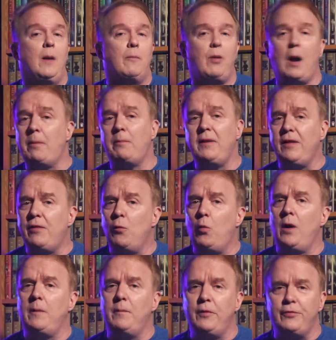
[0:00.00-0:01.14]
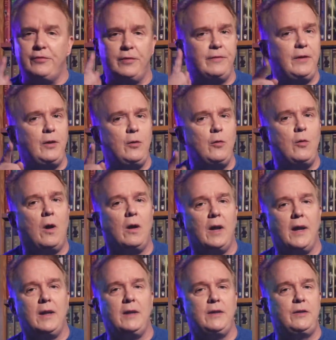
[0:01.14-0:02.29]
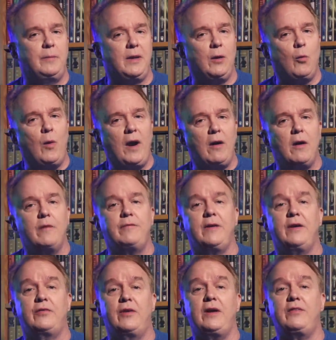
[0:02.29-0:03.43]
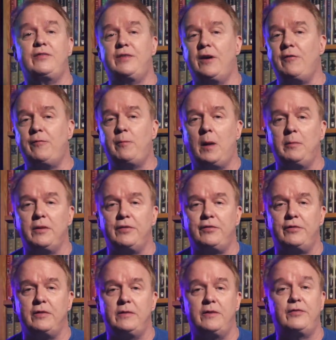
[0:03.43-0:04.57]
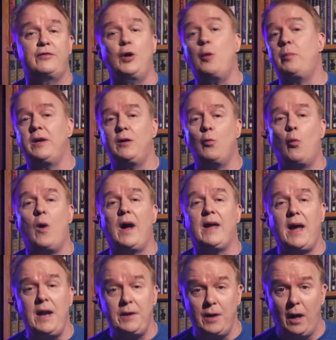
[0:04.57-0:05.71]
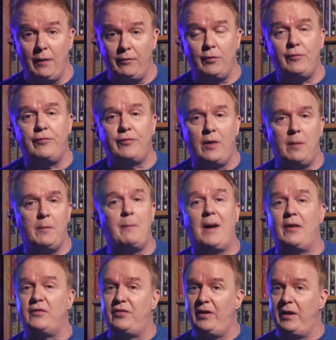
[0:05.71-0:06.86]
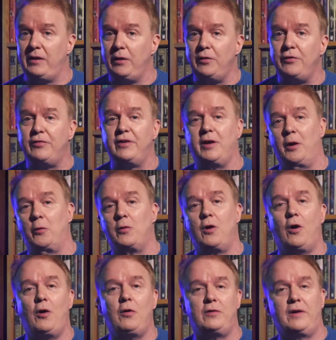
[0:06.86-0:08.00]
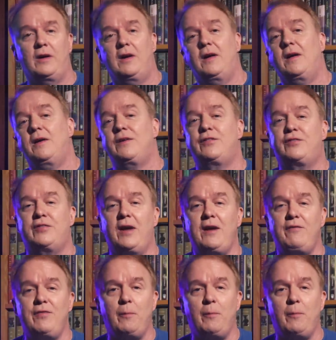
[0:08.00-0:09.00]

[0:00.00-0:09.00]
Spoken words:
Probably the one most of you are likely to be aware of is a self-published dystopian YA novel from about 10 years ago called Save